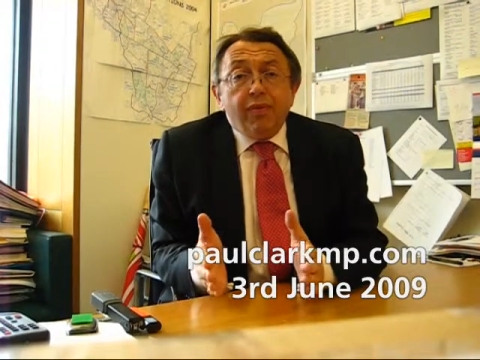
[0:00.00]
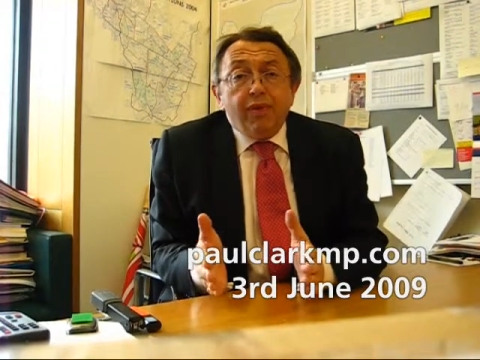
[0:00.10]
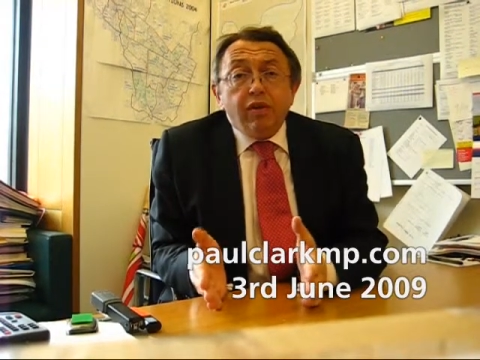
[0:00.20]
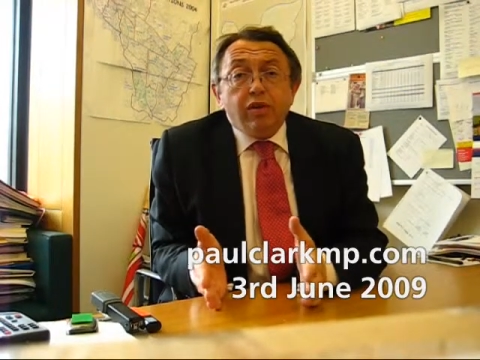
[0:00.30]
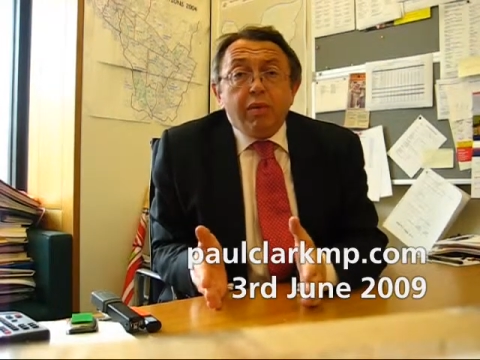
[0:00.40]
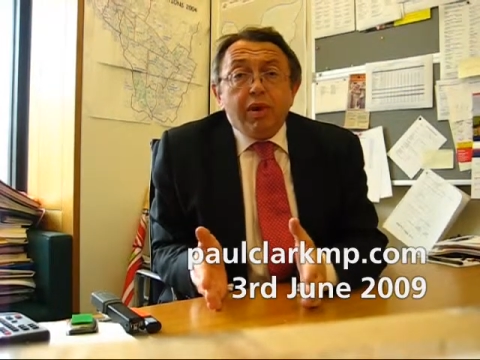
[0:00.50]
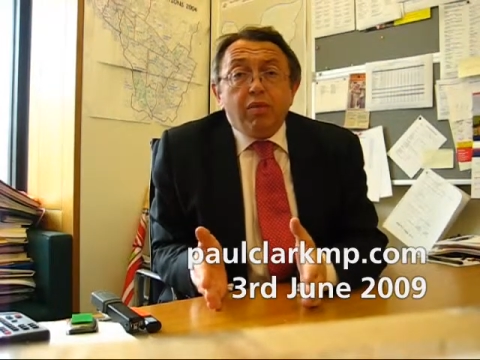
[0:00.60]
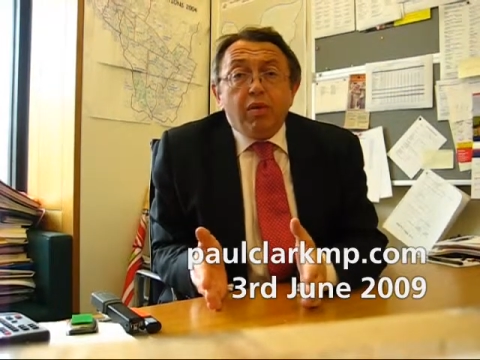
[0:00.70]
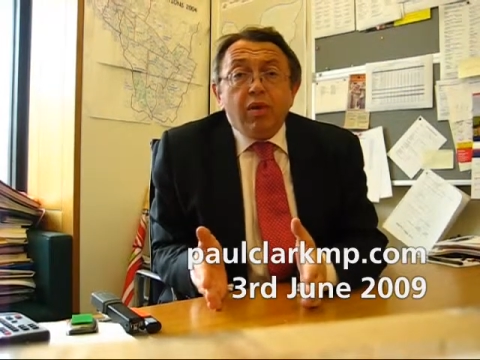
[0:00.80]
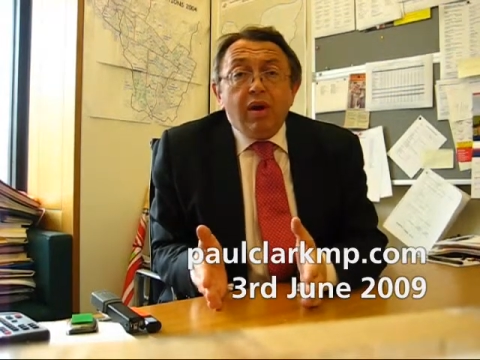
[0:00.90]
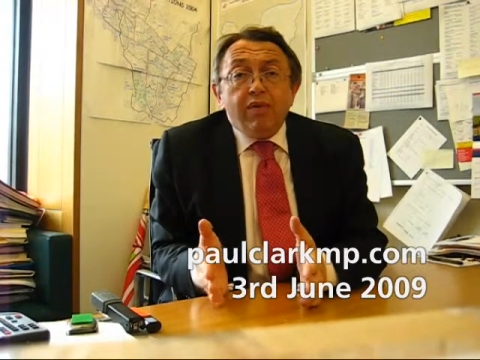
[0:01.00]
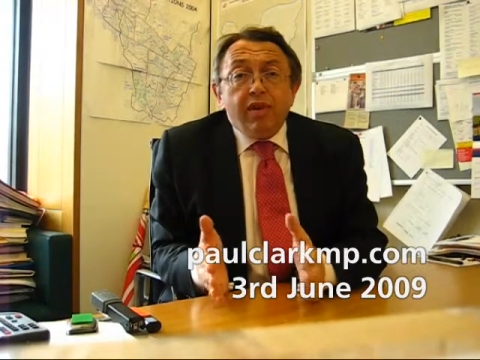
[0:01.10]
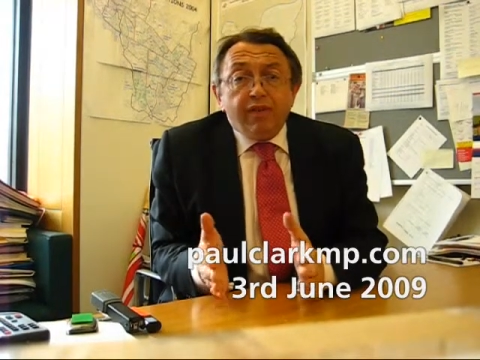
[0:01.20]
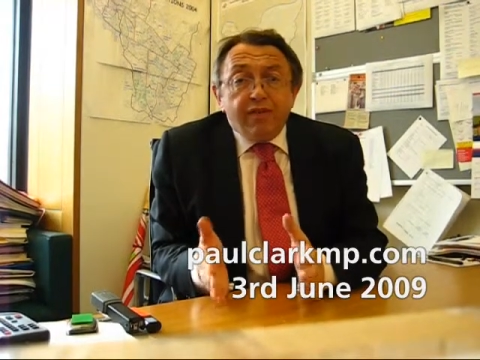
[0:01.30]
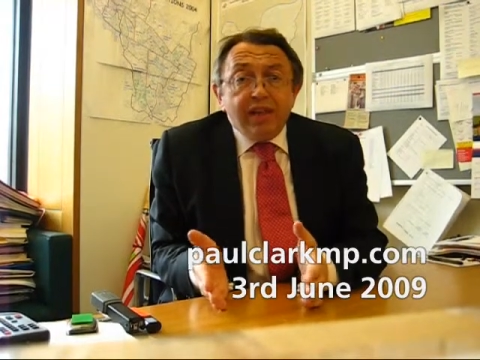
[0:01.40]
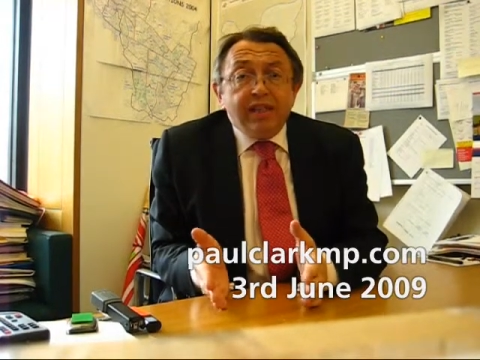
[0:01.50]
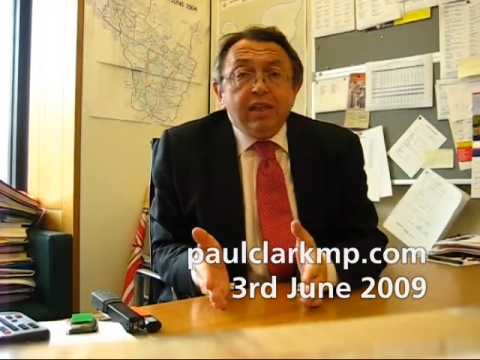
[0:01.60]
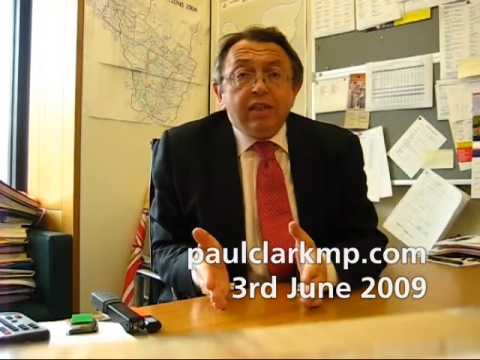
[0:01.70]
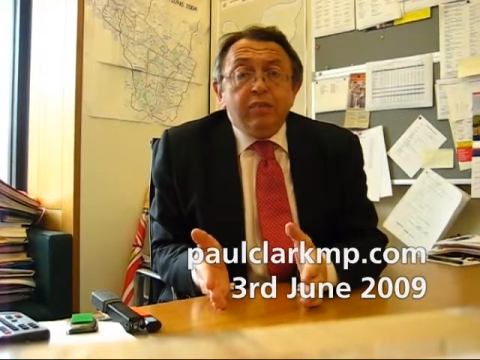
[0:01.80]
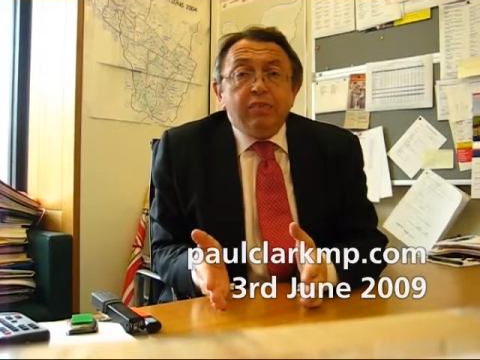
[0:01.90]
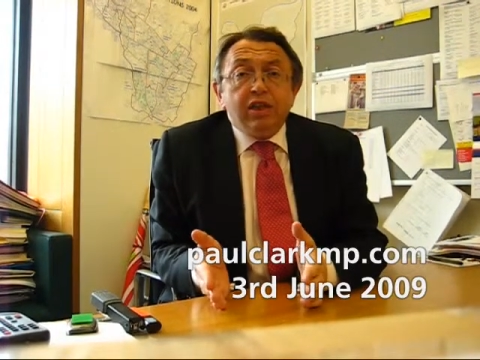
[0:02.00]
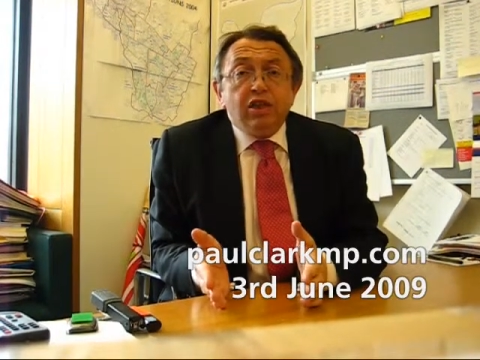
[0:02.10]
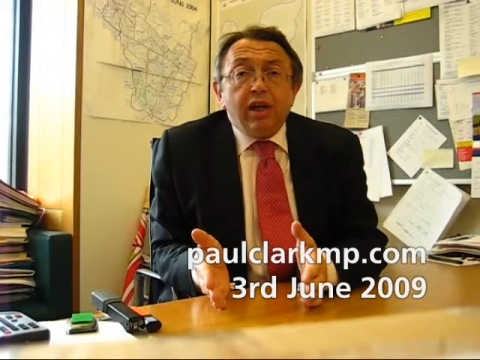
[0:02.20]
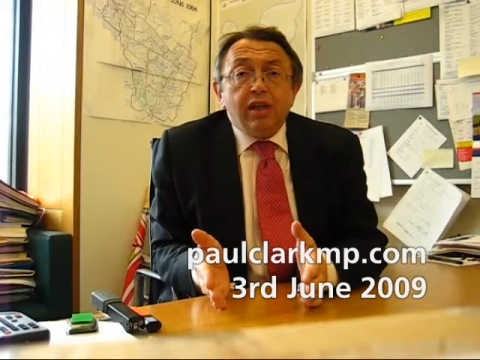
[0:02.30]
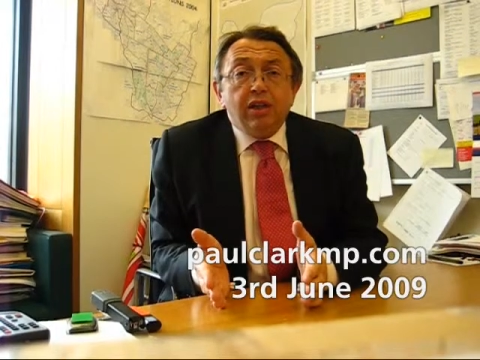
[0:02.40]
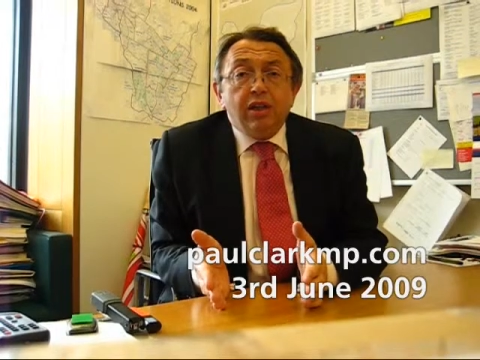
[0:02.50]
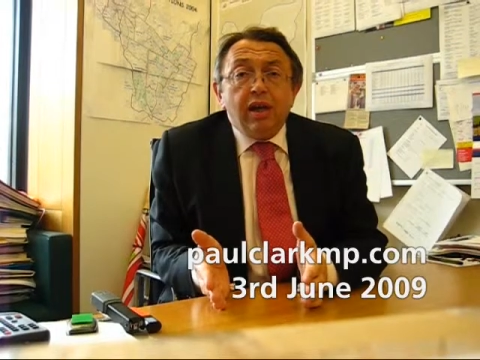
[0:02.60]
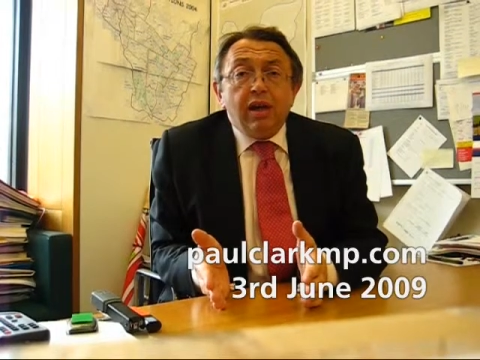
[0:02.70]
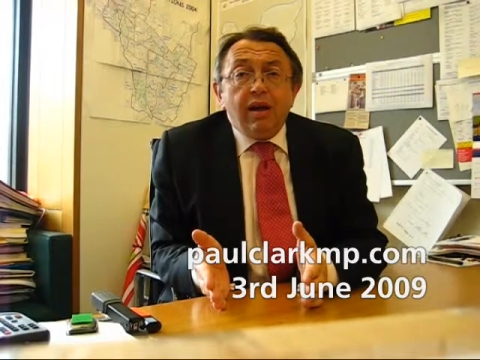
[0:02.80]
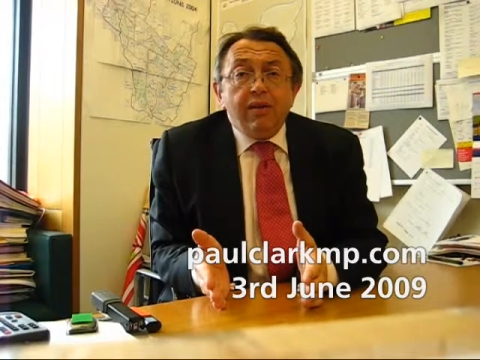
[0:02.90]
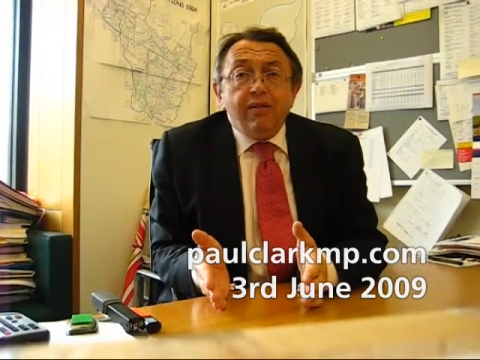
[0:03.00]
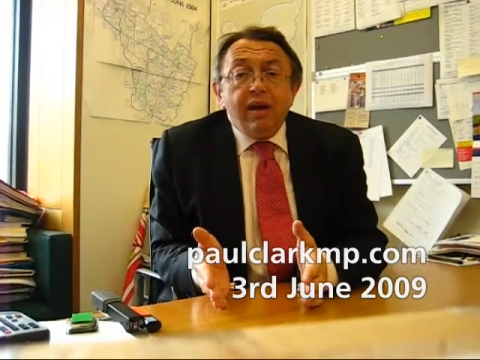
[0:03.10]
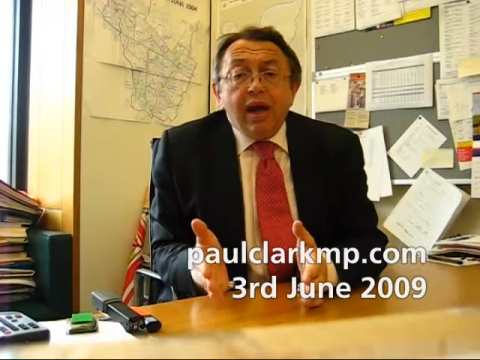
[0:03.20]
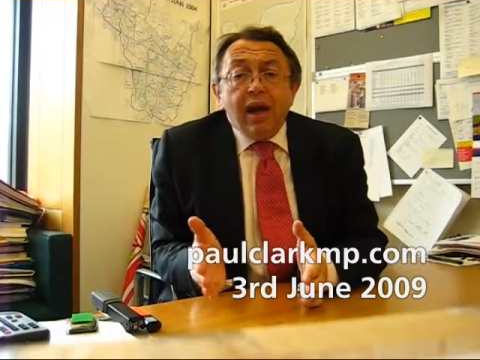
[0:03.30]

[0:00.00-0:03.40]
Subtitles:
those people that are facing this big change in their life,